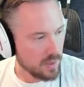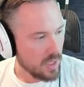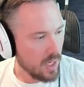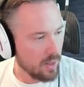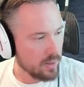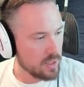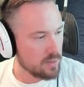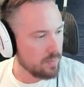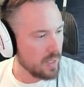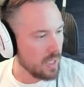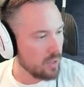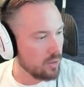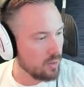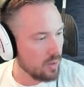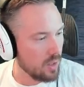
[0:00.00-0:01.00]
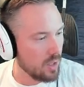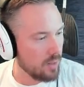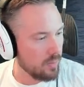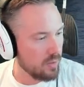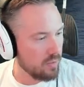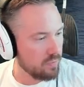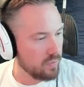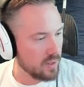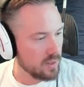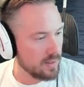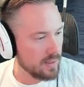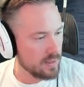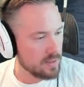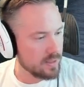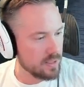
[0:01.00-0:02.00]
How does black hole armor affect
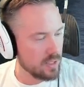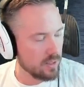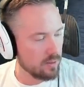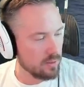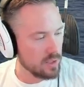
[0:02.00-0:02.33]
hits, generally